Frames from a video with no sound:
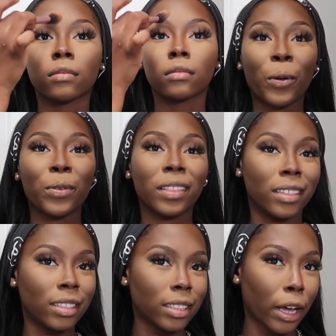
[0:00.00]
So
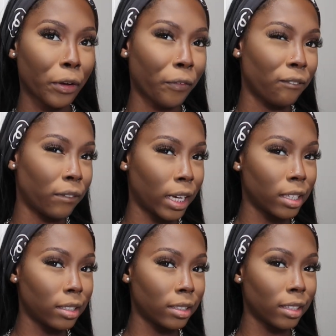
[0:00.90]
this is how your
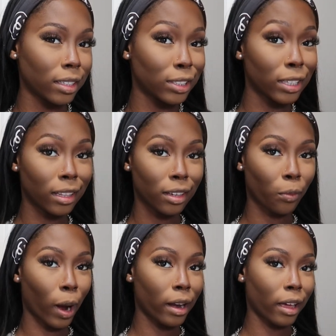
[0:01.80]
face should look
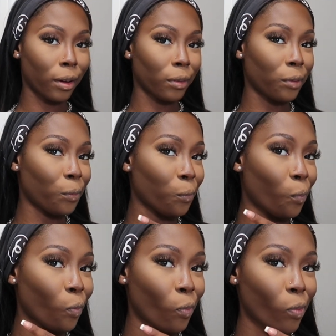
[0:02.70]
right now.
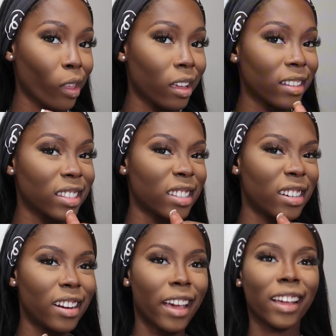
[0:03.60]

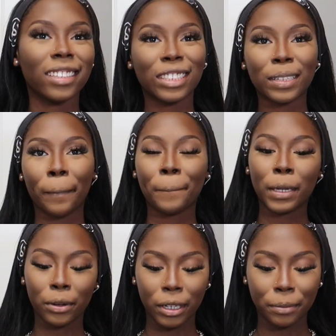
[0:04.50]
Snatched,
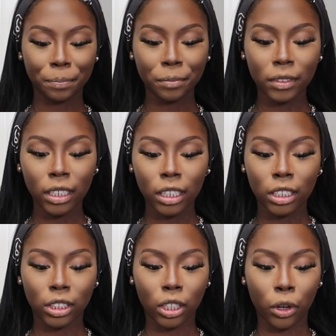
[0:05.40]
period.
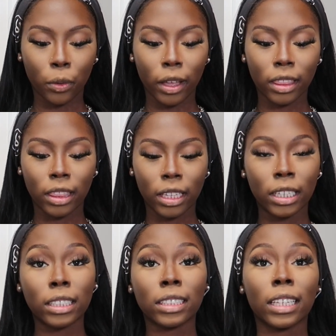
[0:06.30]
So
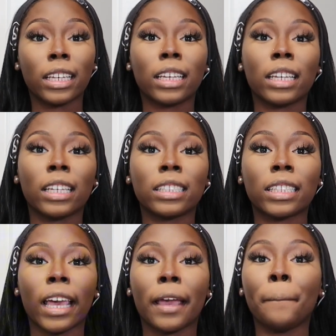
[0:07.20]
this is
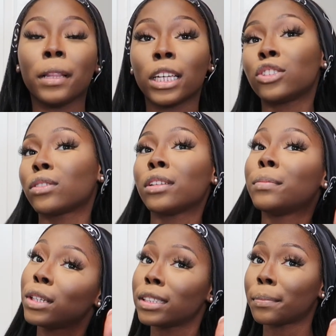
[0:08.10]
a blush from the
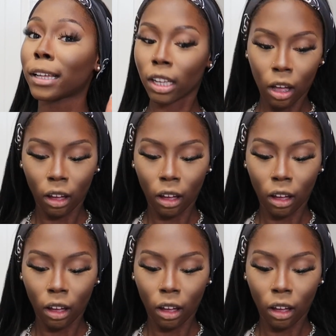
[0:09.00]
beauty supply,